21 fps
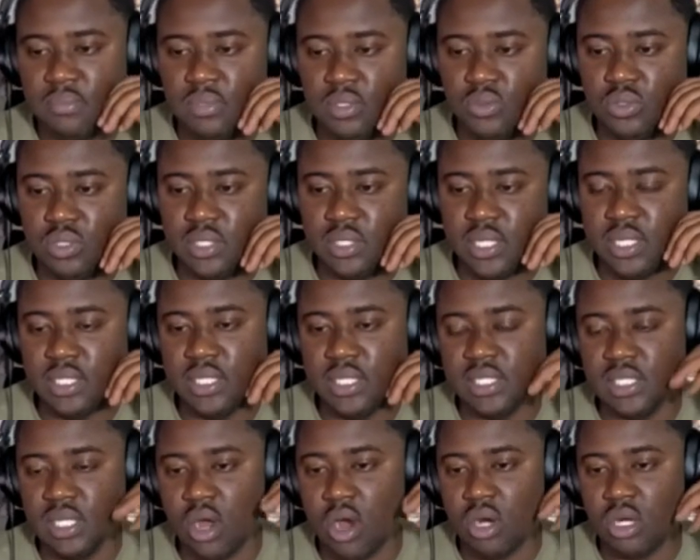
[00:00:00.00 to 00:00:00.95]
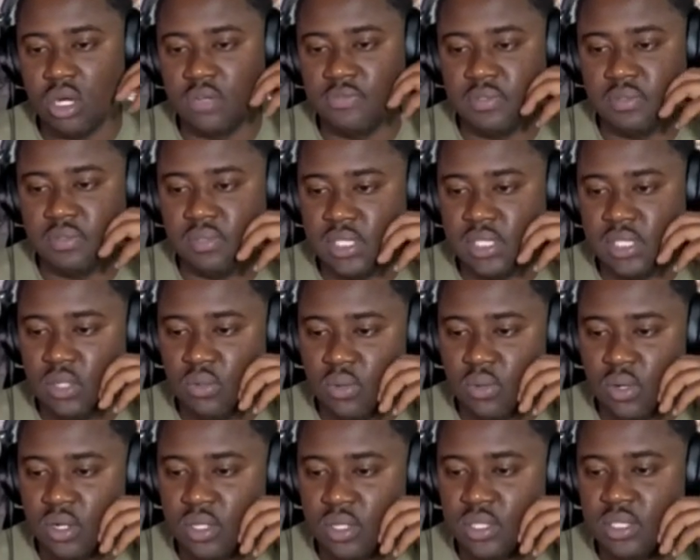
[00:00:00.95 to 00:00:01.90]
you think is Article 15
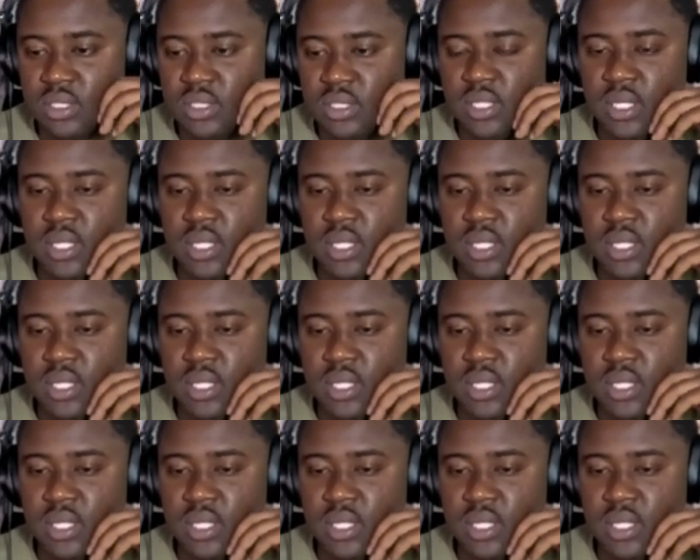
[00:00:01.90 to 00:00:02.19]
worthy.